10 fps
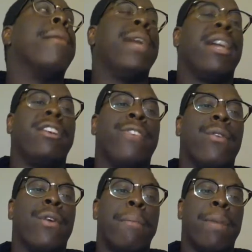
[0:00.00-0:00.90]
of
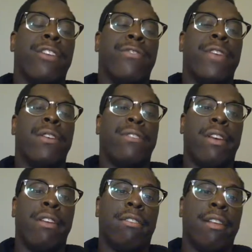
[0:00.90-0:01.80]
my biggest fears
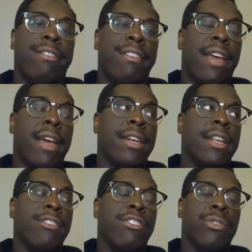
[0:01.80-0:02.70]
is, let's say I get
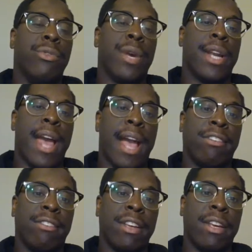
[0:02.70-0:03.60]
into an
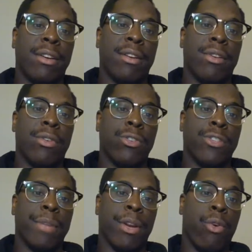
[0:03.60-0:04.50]
accident or
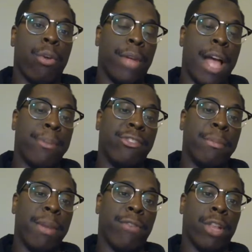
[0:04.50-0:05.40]
something horrible happens to
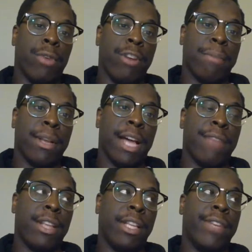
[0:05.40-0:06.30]
me, and for the rest of my life,
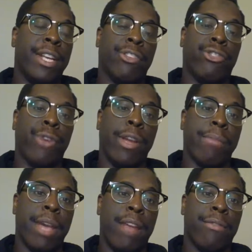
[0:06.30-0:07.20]
I live in extreme
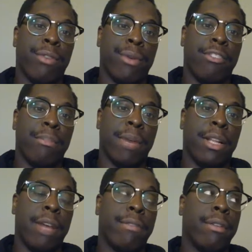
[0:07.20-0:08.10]
pain for the rest of my
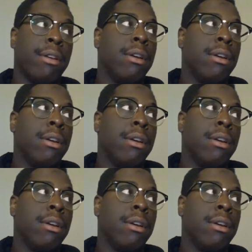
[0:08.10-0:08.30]
life.